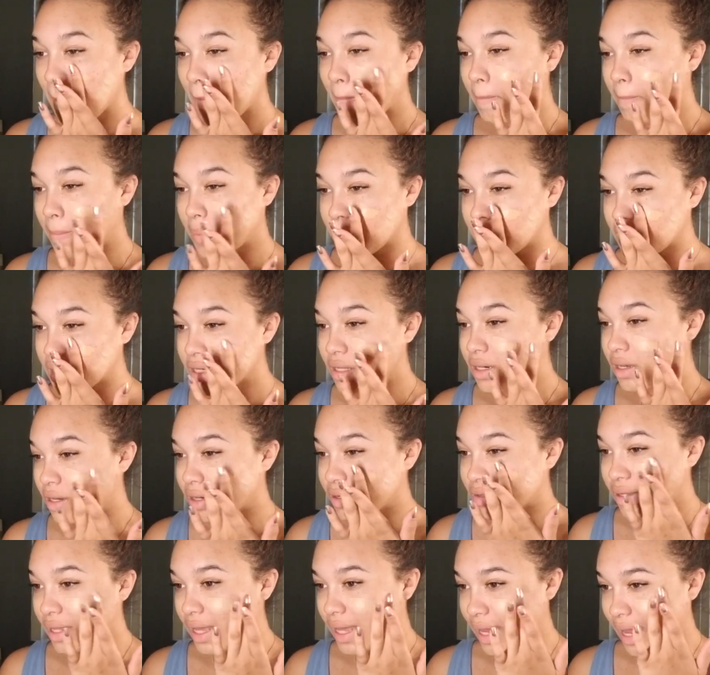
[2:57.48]
But you know,
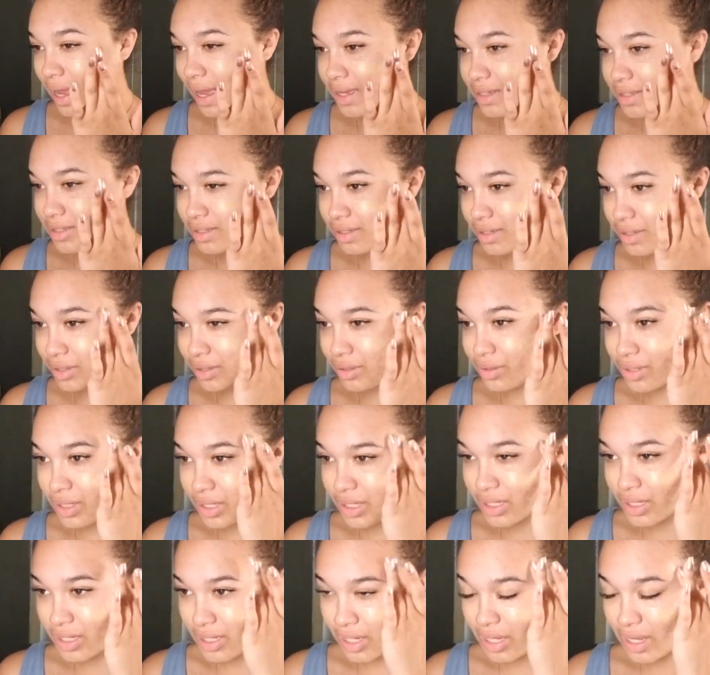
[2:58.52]
like as you
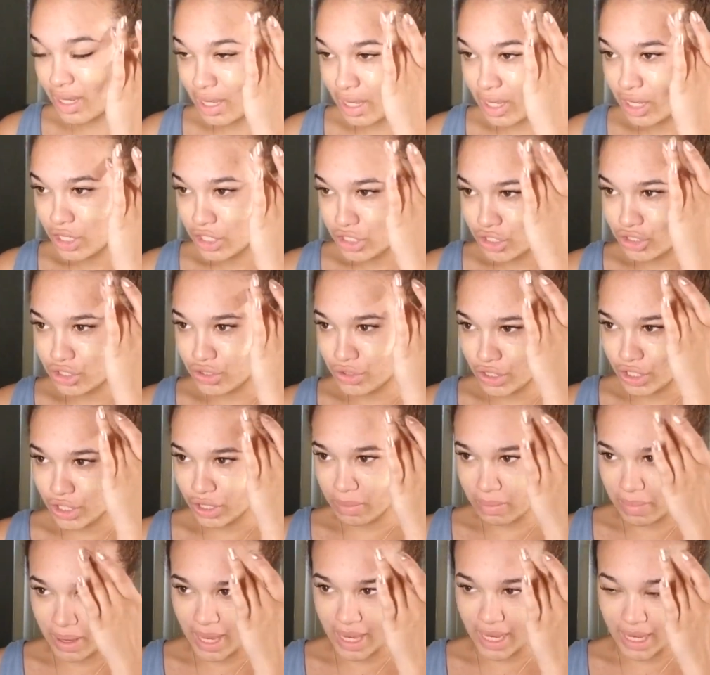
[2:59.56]
do your
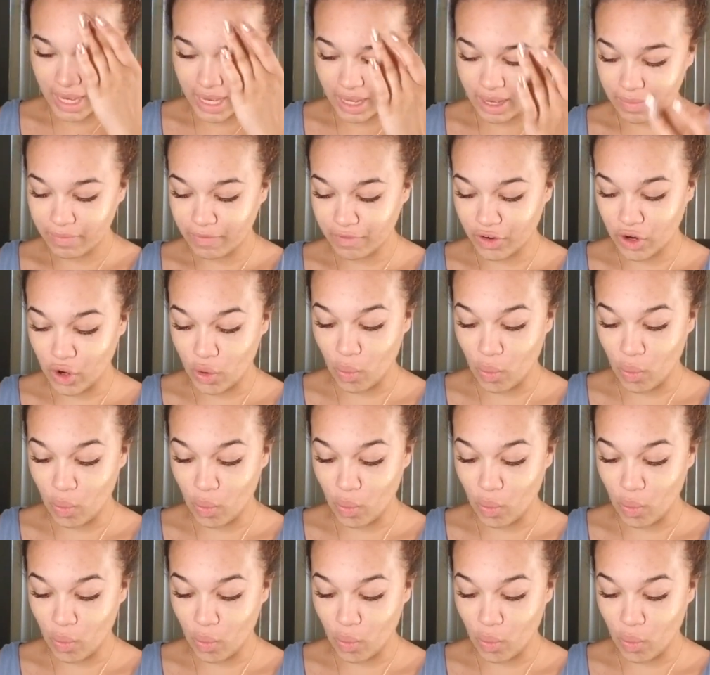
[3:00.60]
makeup for a